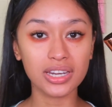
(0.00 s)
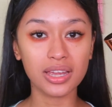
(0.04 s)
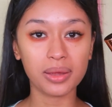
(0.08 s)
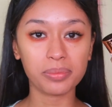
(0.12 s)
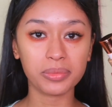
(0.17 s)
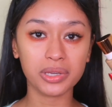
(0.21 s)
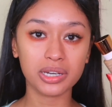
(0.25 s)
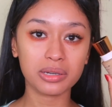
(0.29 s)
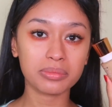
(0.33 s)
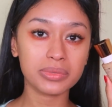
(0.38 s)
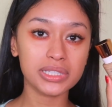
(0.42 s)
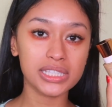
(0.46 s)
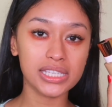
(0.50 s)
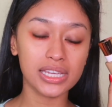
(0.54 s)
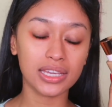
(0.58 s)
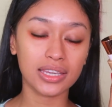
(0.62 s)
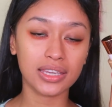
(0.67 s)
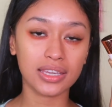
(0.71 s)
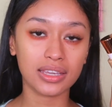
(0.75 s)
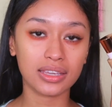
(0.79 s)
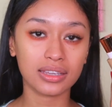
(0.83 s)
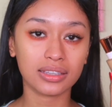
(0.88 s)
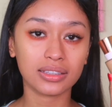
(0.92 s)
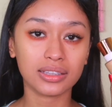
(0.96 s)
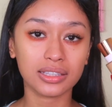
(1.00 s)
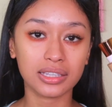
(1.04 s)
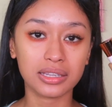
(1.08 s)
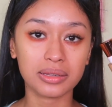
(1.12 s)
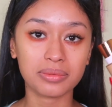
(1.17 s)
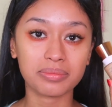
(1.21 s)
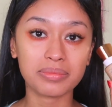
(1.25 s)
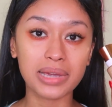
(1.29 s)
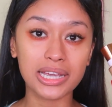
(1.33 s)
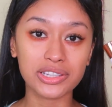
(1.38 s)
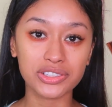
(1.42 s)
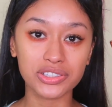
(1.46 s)
I'm gonna be taking
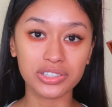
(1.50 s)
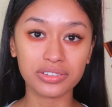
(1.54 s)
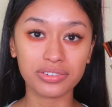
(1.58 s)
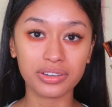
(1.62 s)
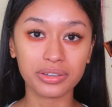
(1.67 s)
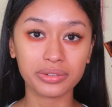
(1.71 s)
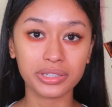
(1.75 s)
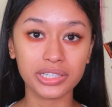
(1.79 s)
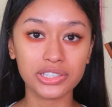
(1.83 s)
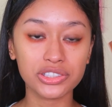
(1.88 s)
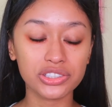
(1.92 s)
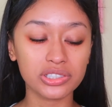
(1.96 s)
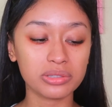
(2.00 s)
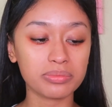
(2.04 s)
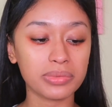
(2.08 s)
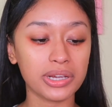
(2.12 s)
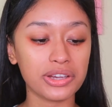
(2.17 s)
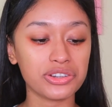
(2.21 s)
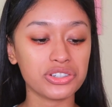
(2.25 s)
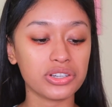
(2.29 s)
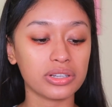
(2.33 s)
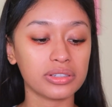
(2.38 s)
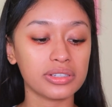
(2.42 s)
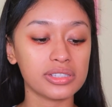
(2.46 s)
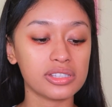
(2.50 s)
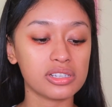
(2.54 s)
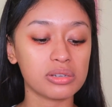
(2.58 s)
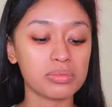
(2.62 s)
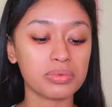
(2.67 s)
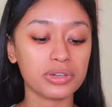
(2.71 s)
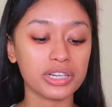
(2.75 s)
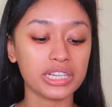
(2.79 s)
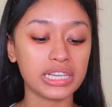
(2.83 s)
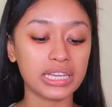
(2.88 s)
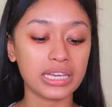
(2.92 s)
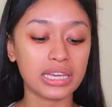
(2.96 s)
the Magic Foundation by Charlotte
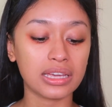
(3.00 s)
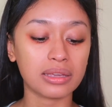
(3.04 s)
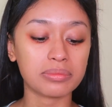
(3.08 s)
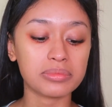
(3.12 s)
Tilbury.